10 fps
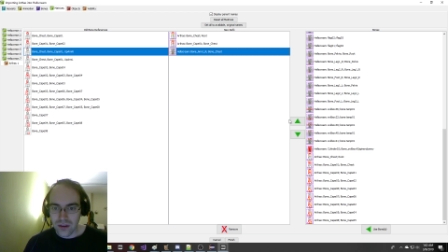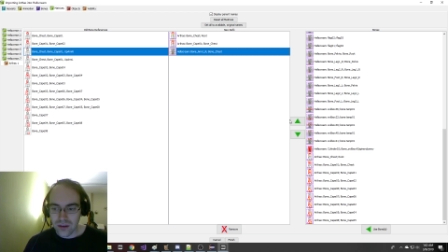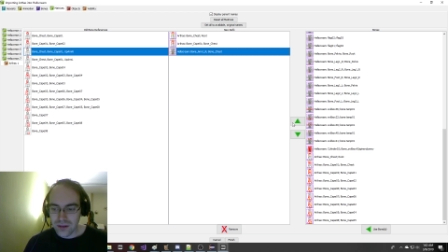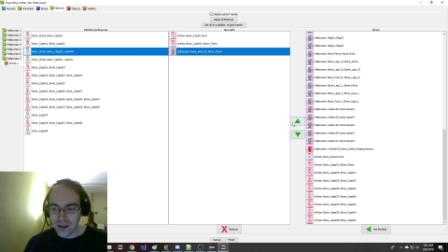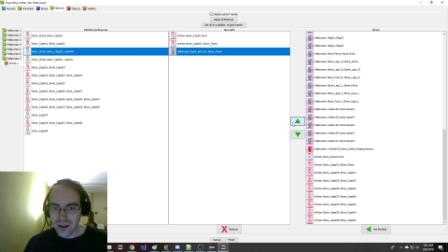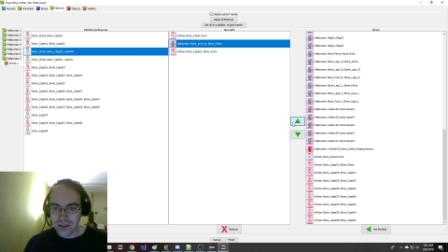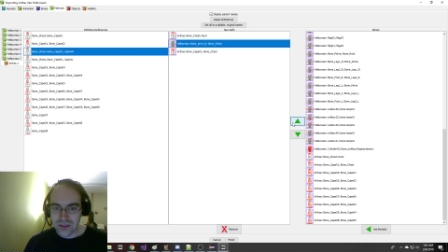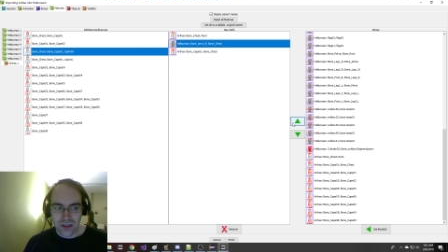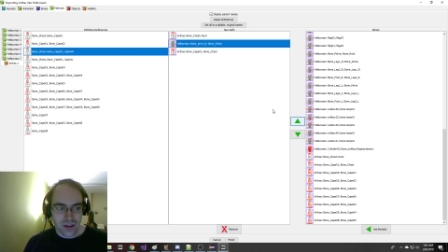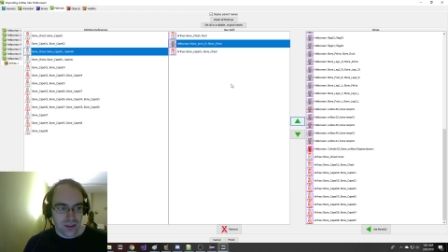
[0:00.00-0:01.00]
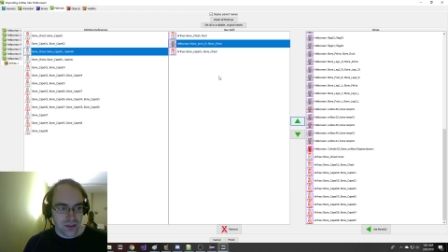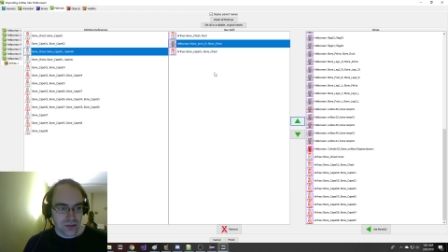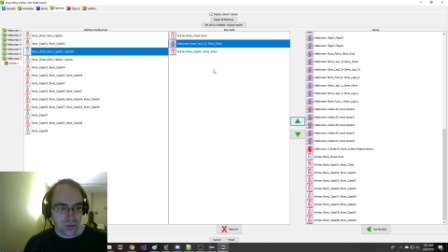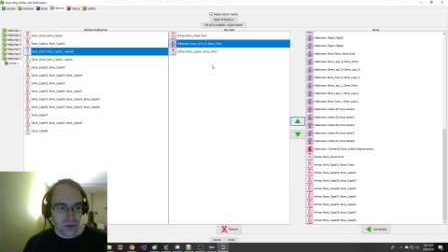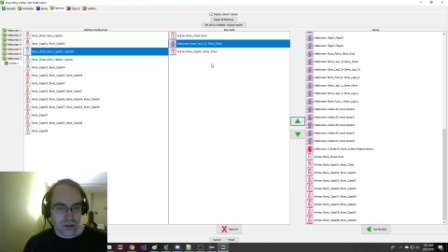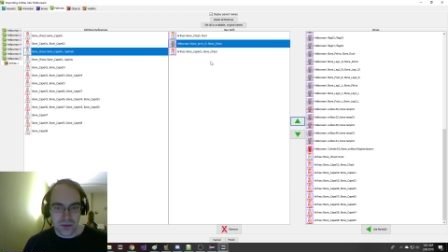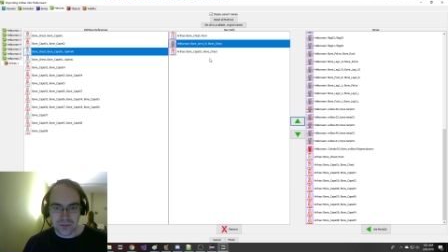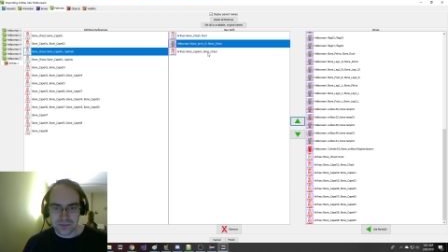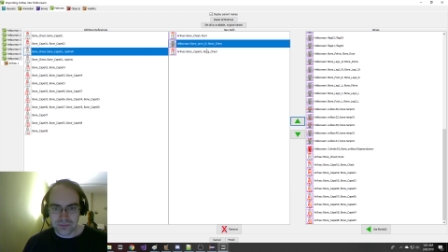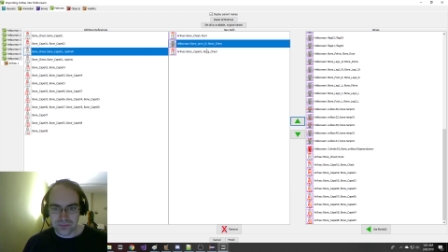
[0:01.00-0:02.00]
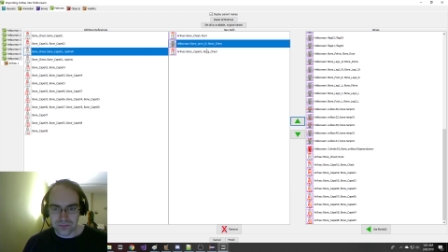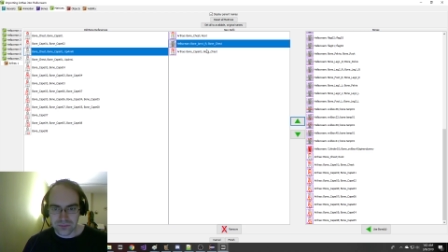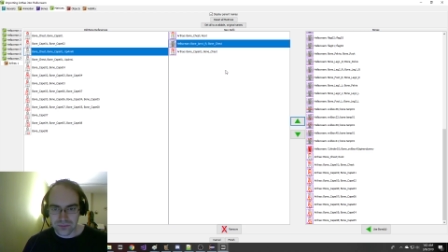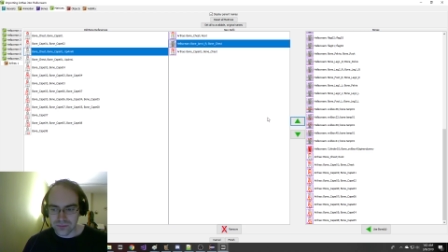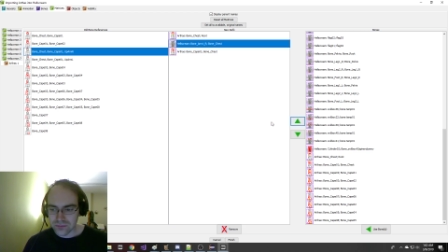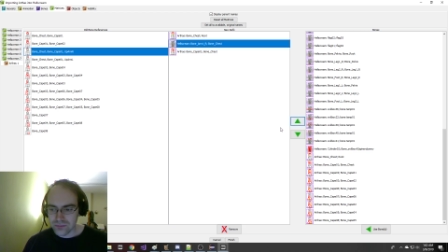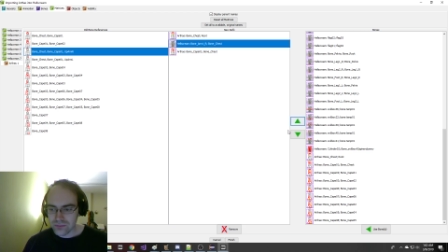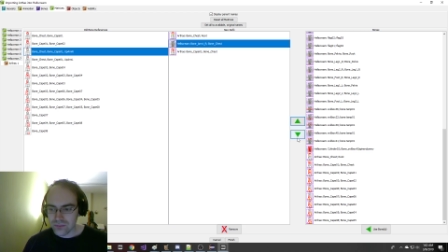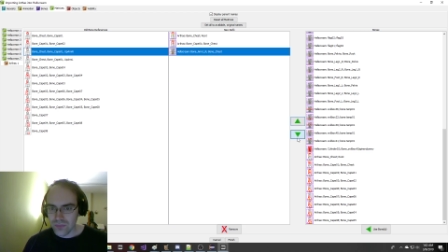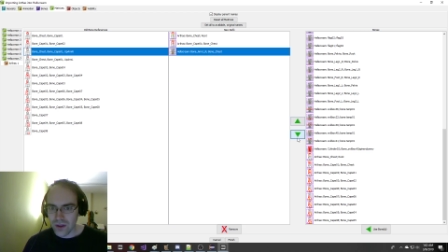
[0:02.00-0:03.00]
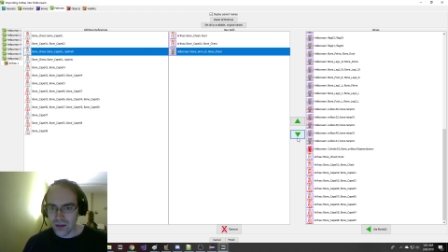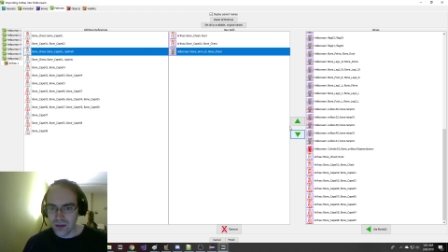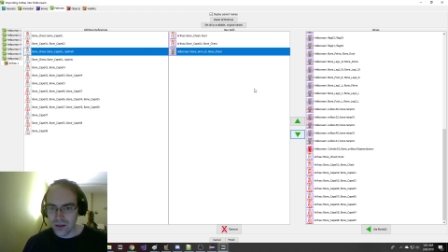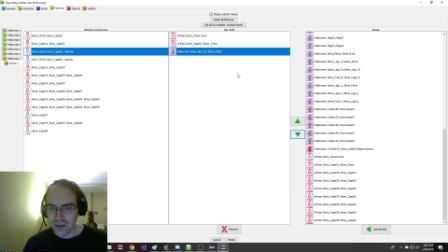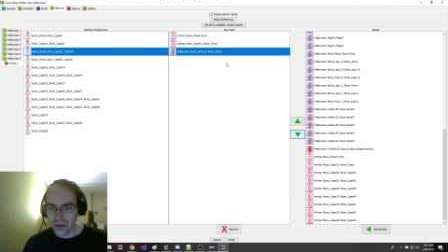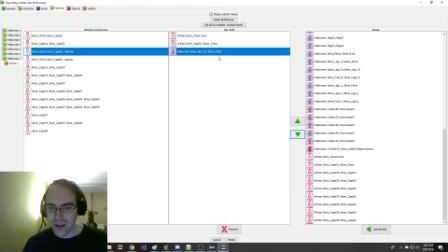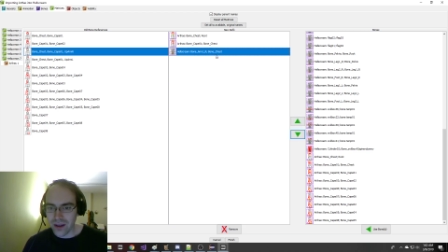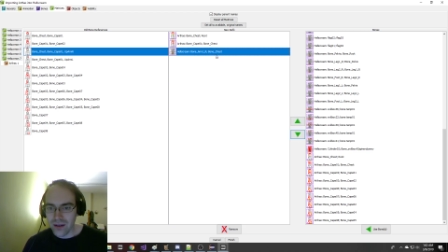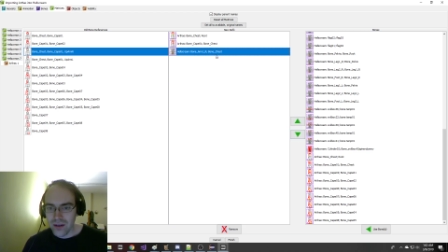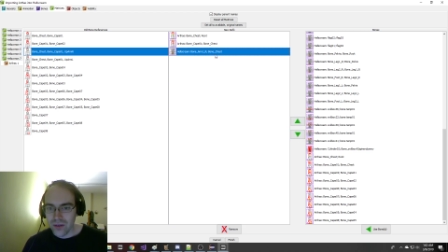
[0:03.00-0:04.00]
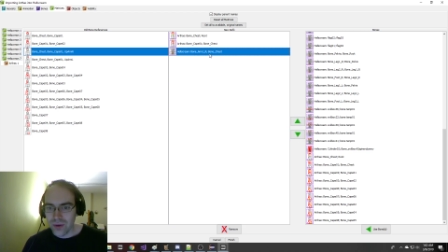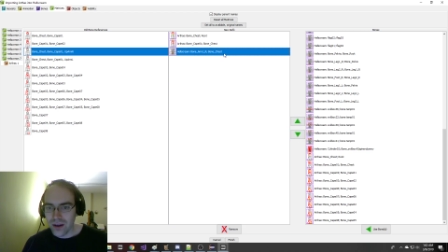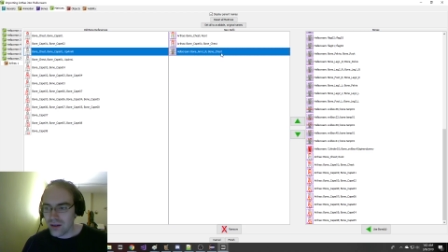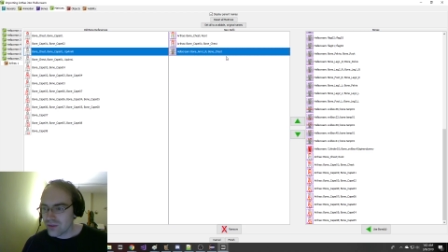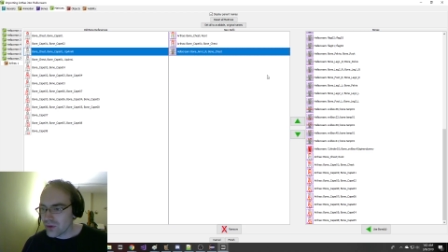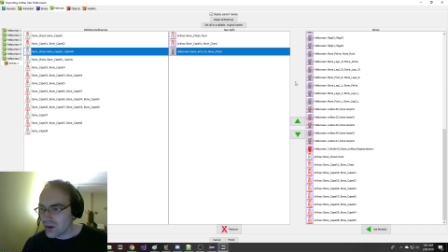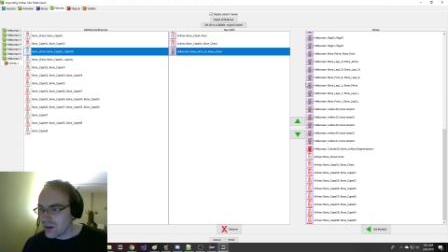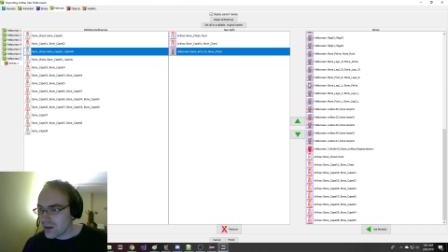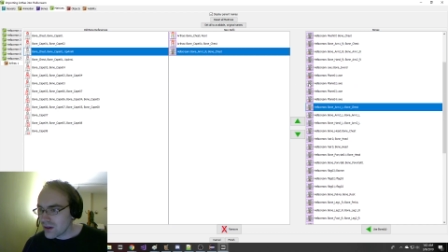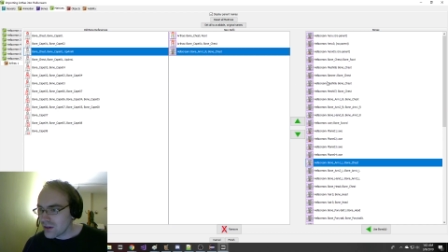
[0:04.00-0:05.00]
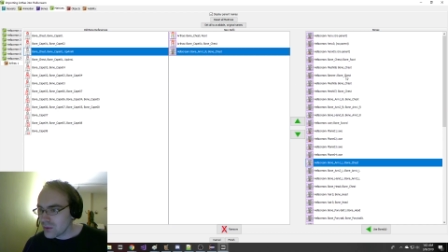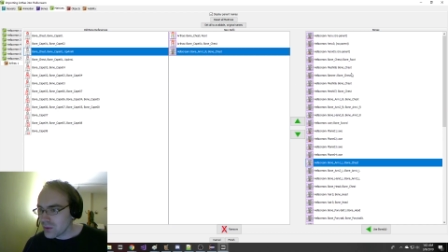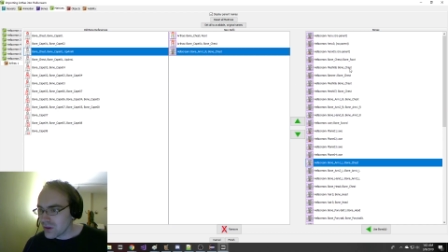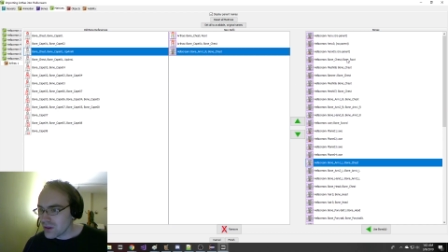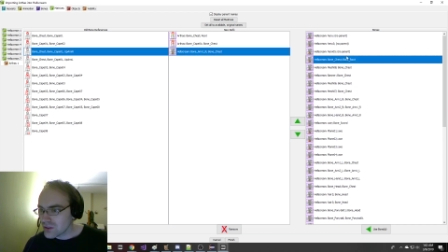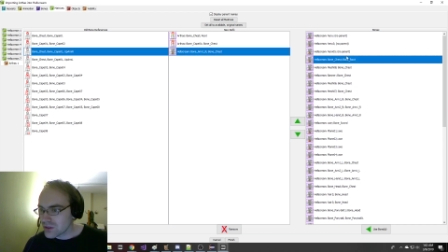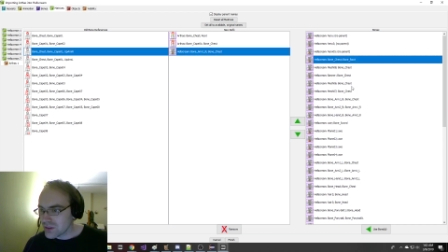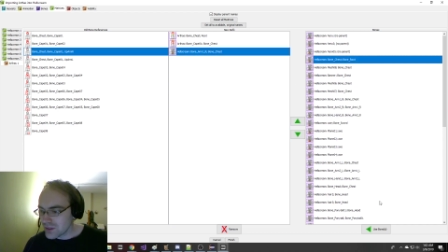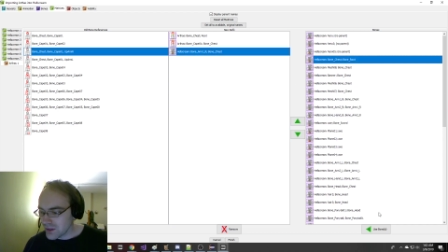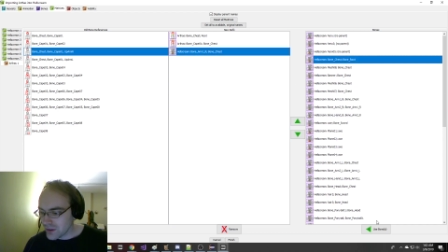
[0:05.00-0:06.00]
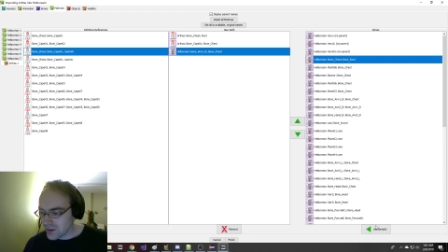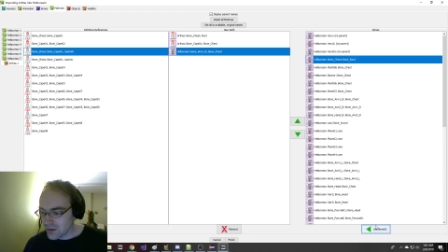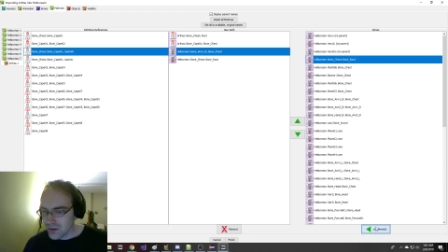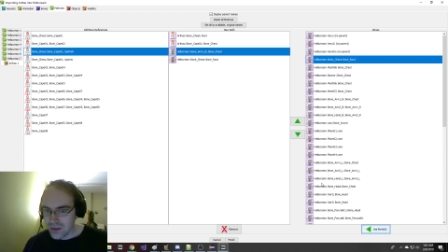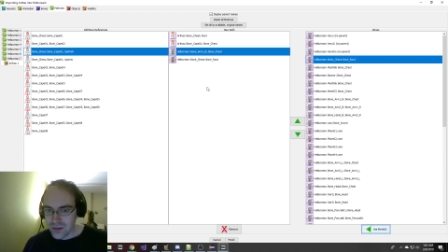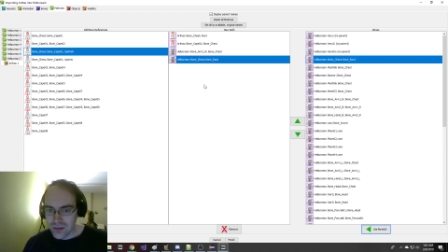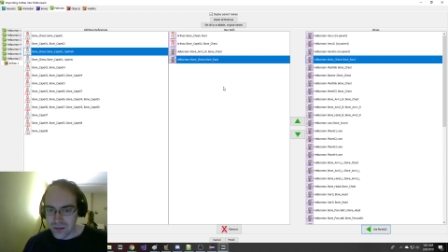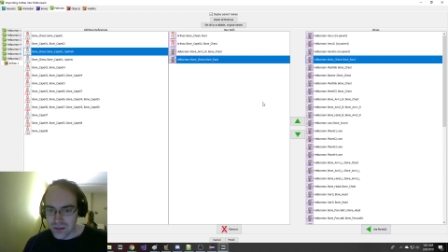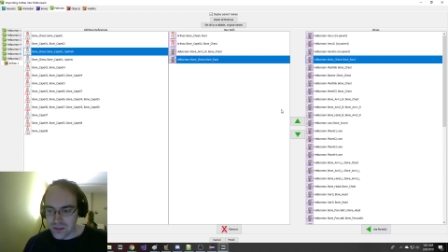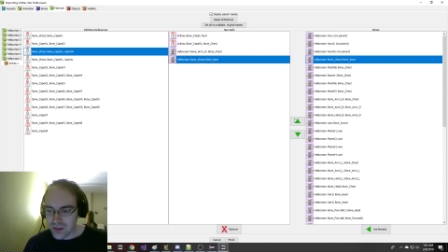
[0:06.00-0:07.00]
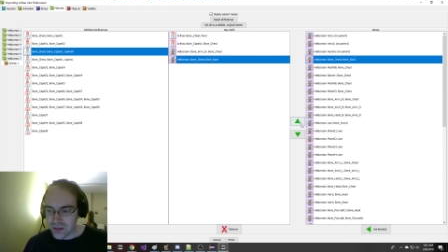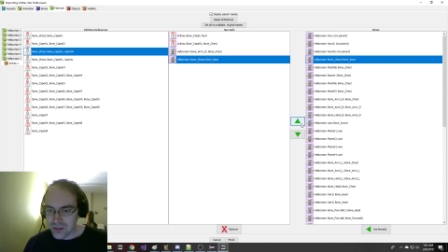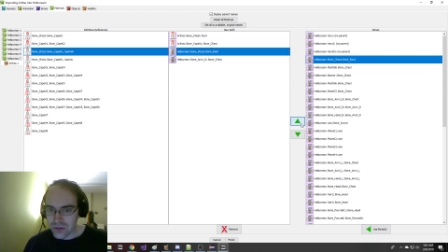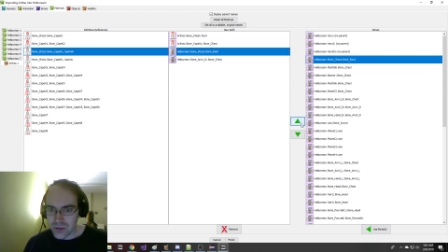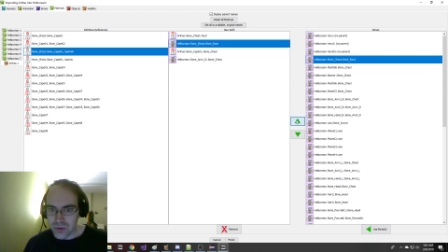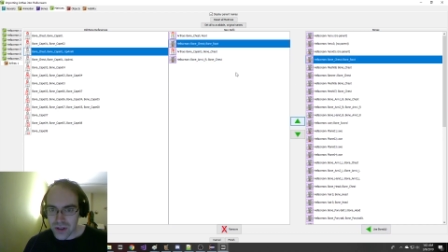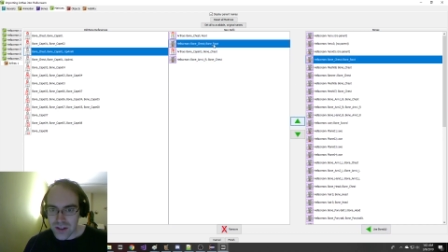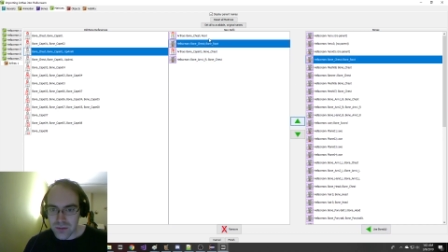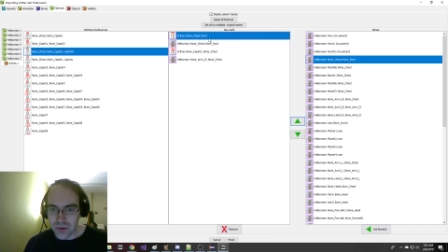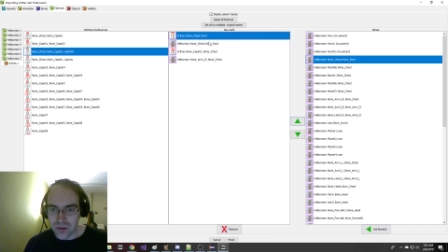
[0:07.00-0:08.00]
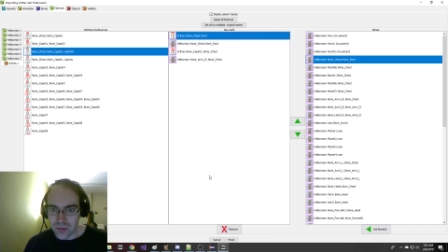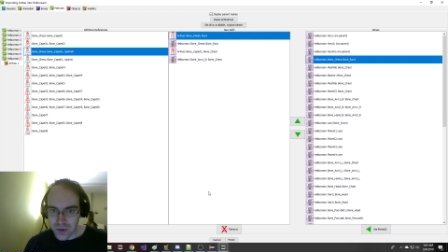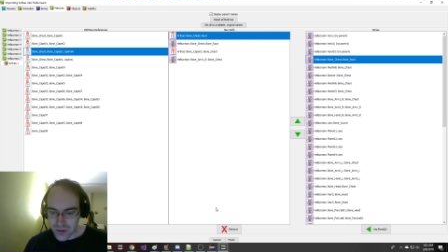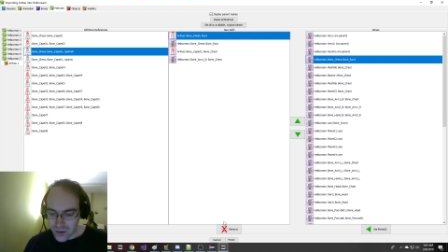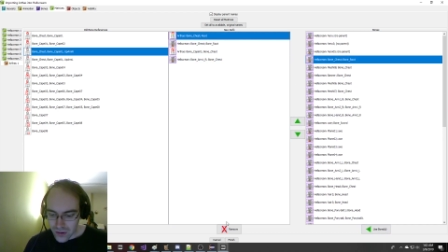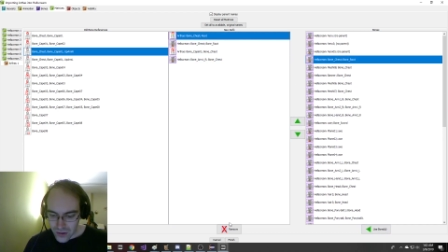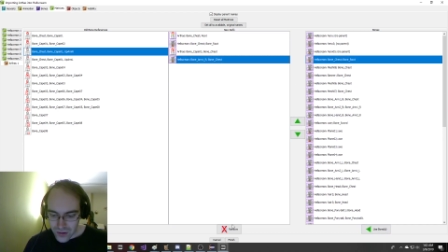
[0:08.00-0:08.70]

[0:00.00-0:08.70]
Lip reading: Yeah, it looks like this one. Okay, we got arm 1R, but we also need to get this Hellscream chest bone up here.